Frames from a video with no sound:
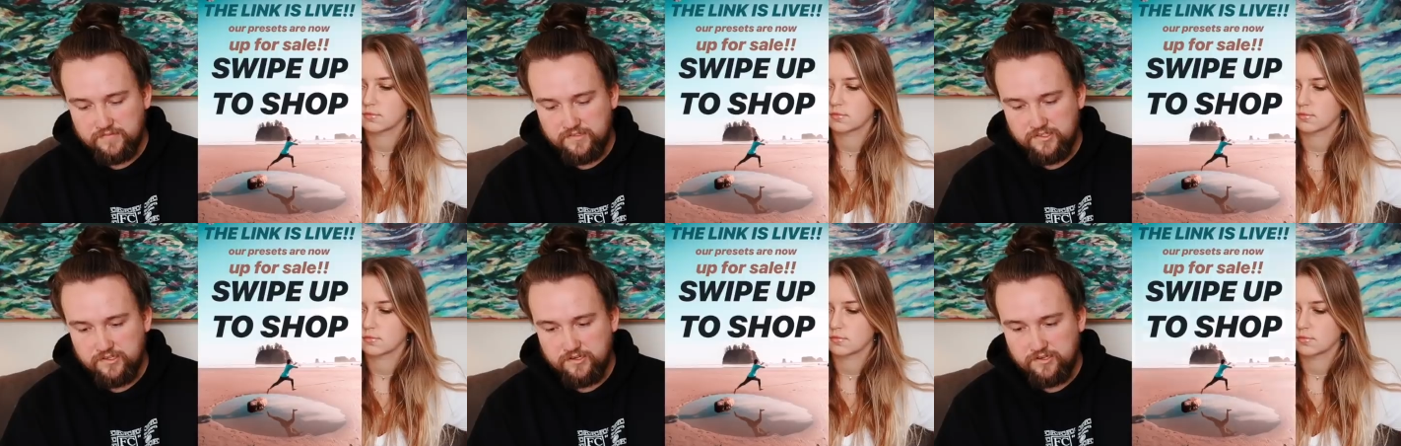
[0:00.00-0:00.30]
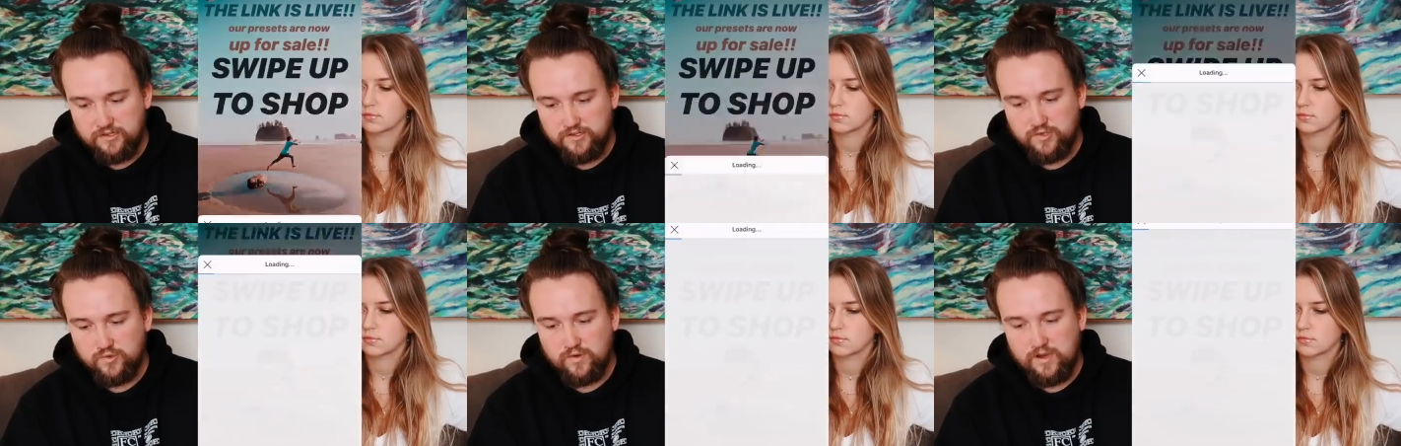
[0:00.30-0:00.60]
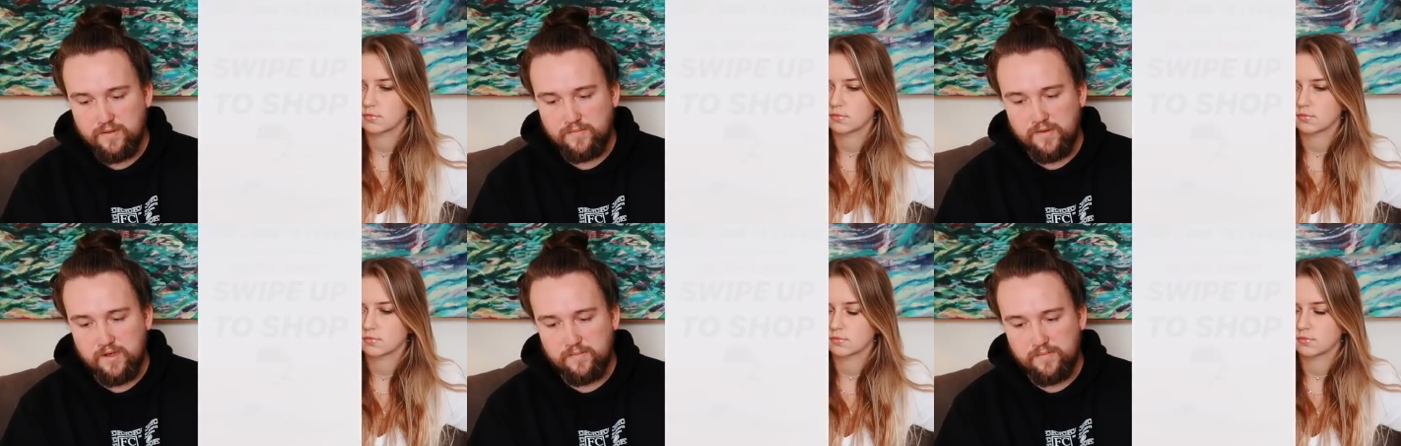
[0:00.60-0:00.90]
Speaker 1: So you
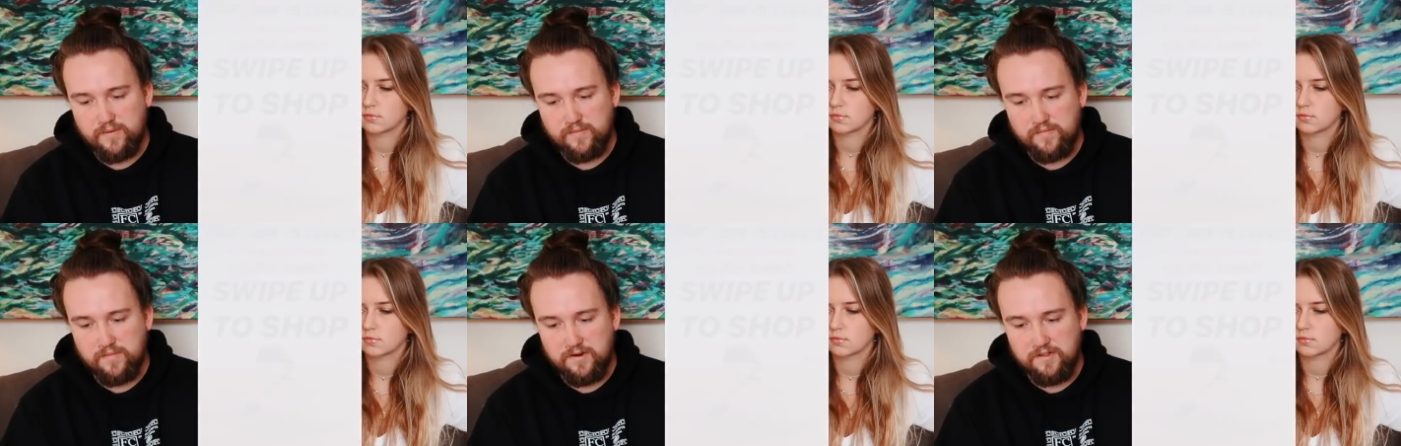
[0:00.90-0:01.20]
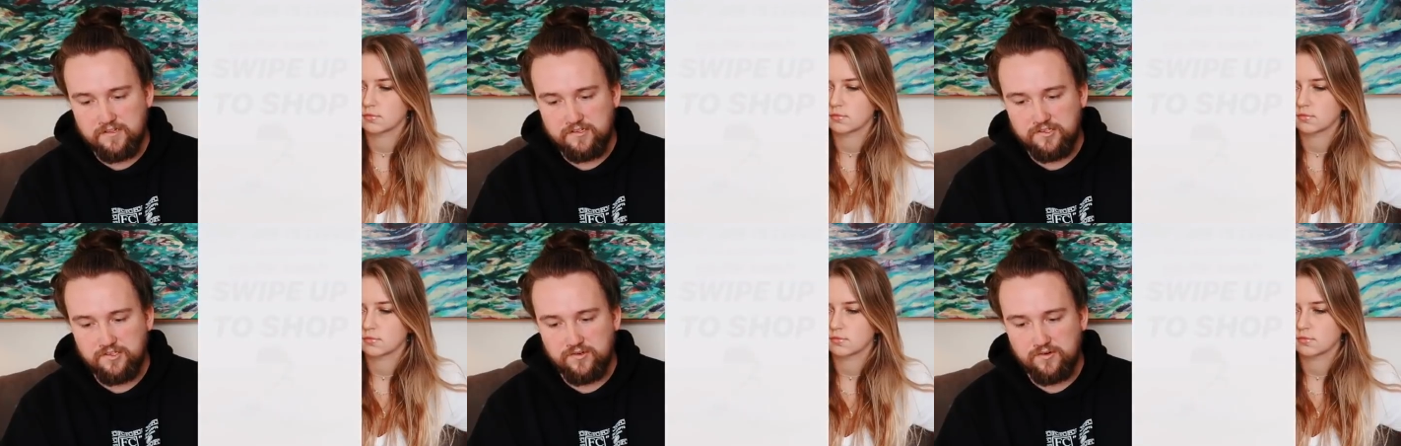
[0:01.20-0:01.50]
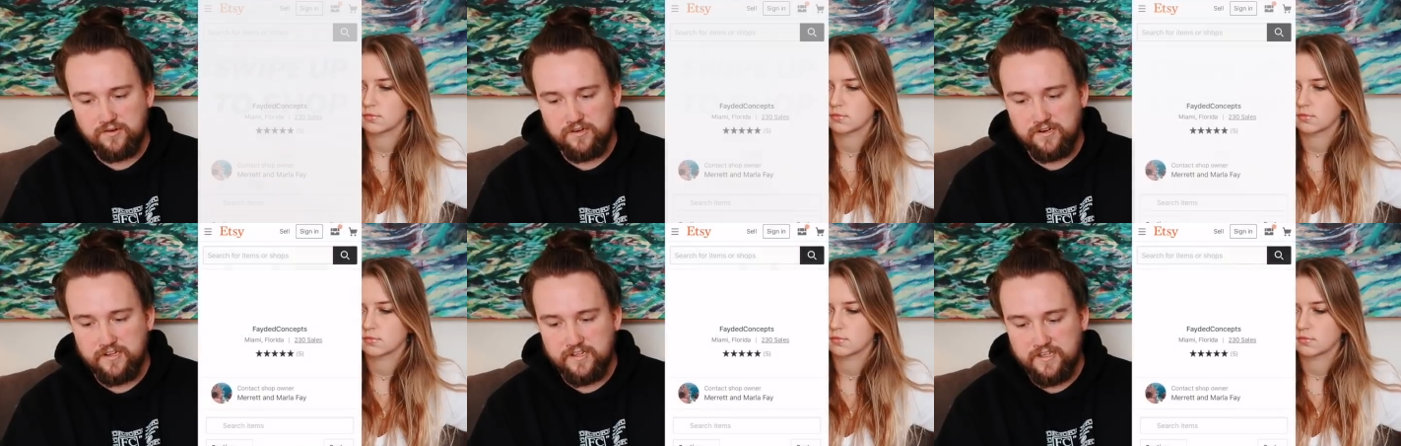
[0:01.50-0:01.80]
swipe up on my
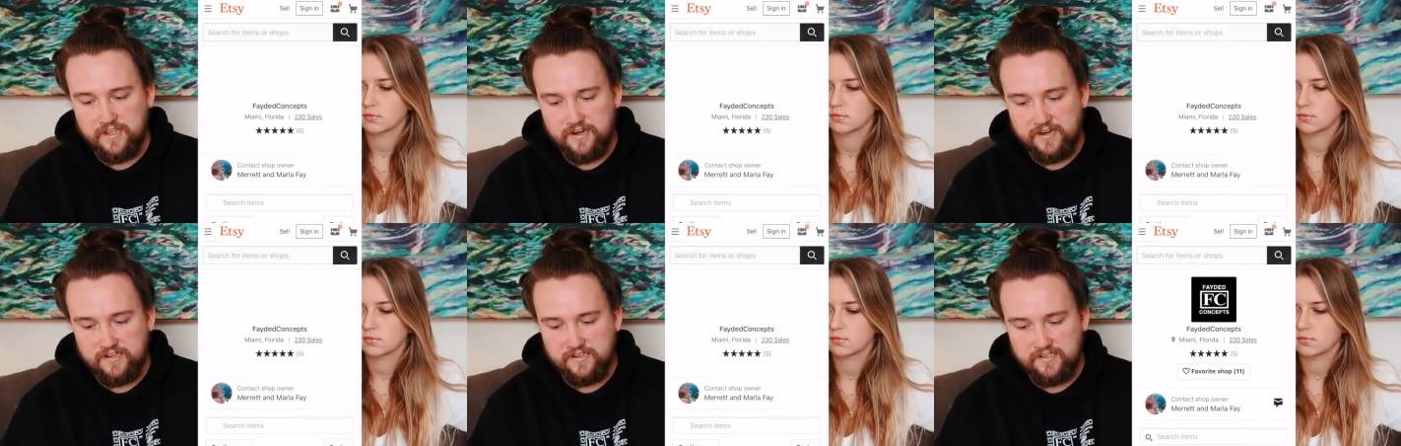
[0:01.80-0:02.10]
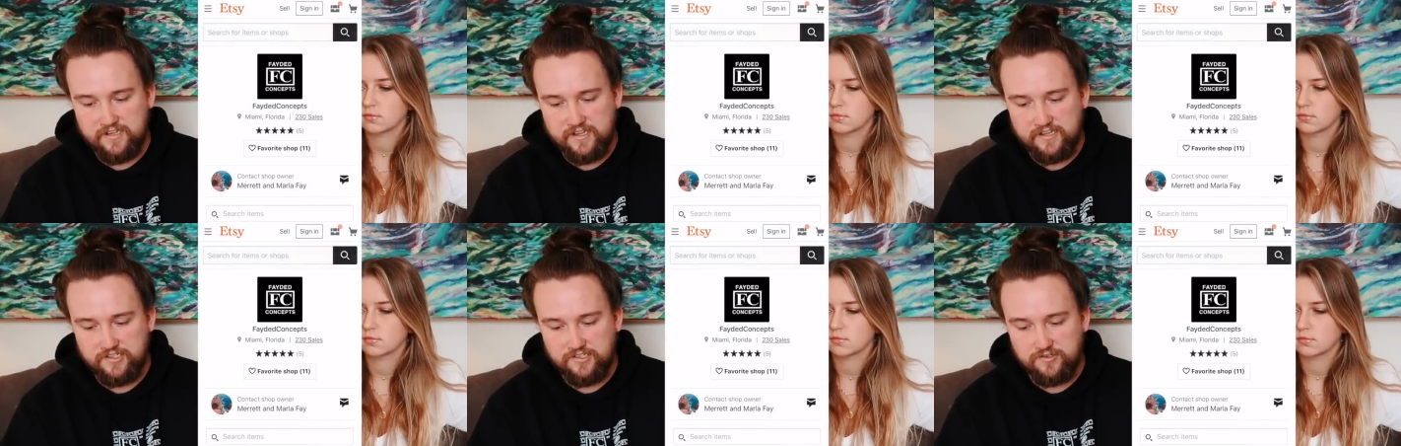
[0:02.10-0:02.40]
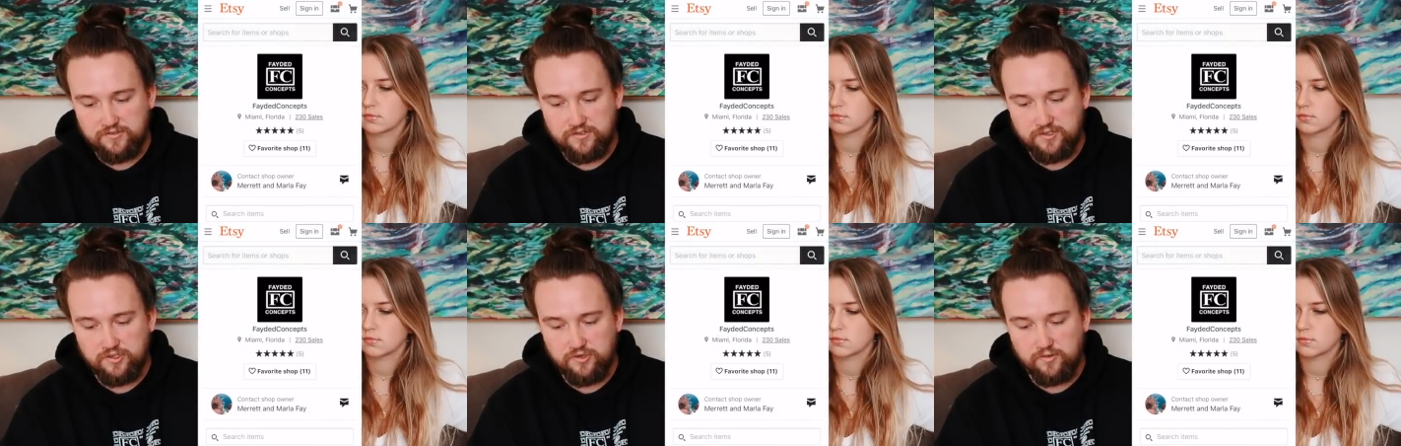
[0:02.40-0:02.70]
story and it takes
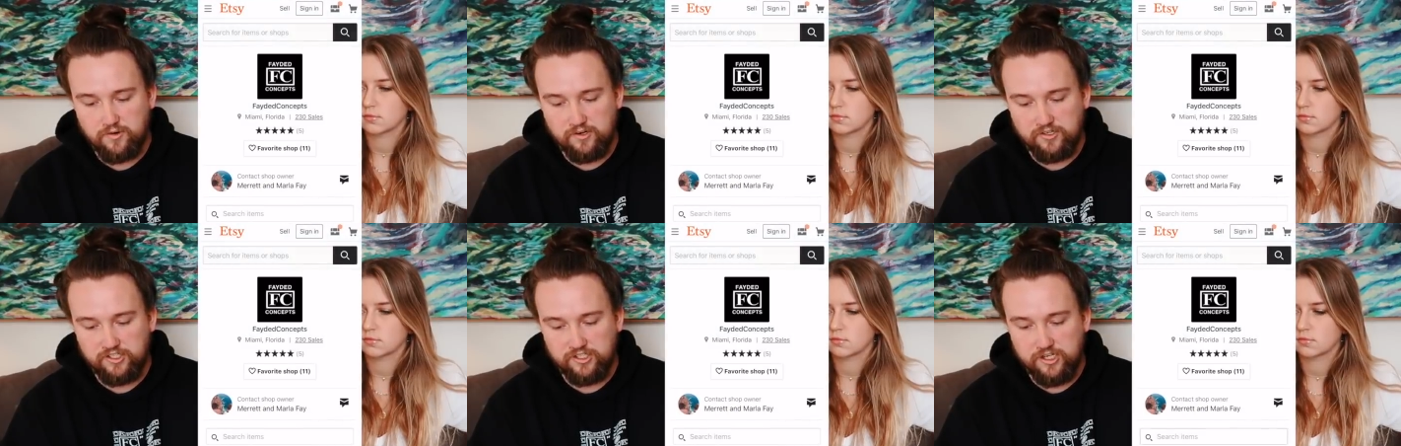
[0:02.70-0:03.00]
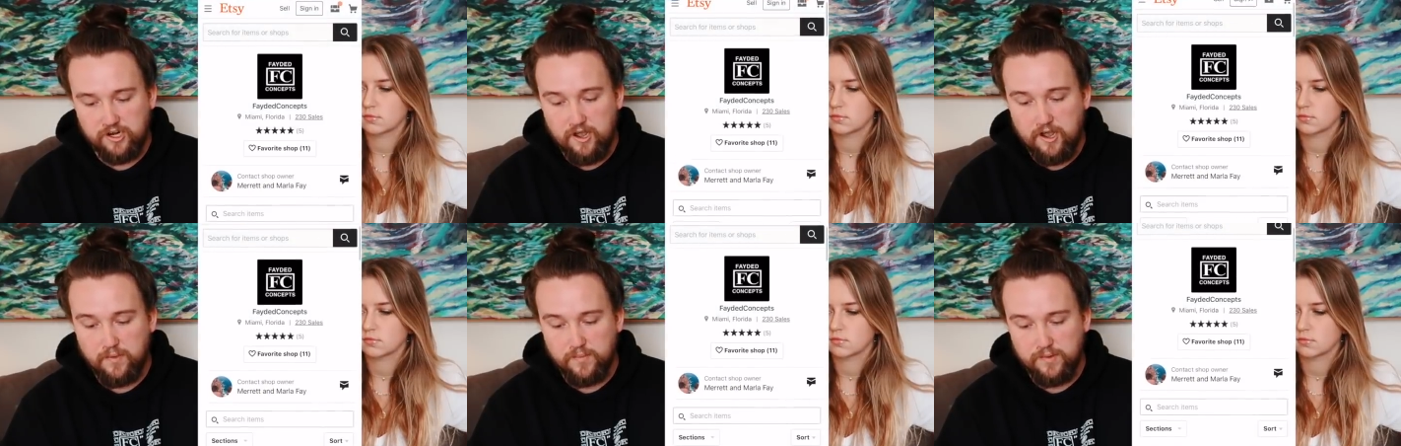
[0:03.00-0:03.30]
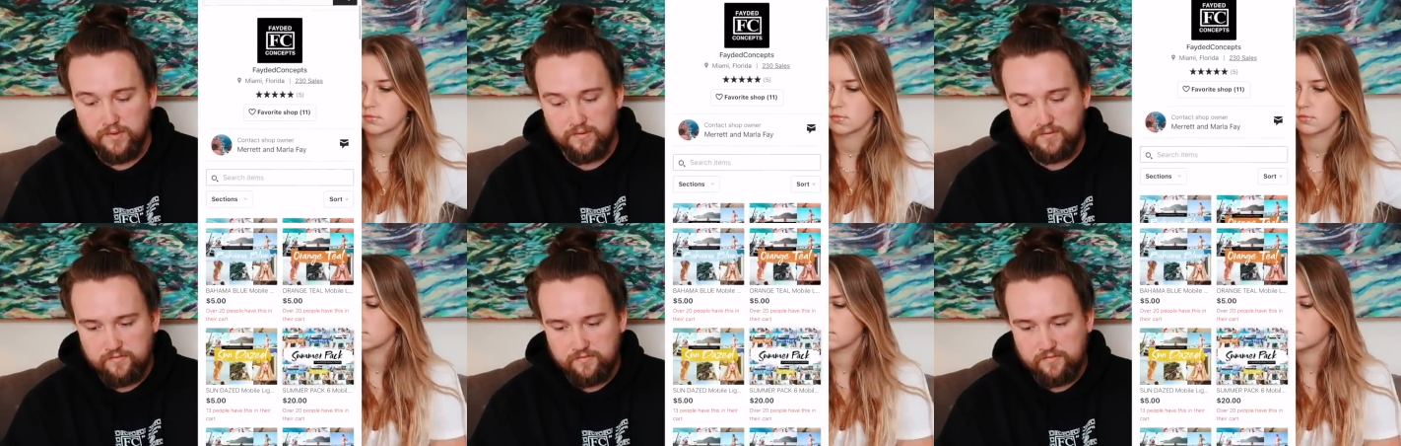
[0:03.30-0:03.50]
you to our shop.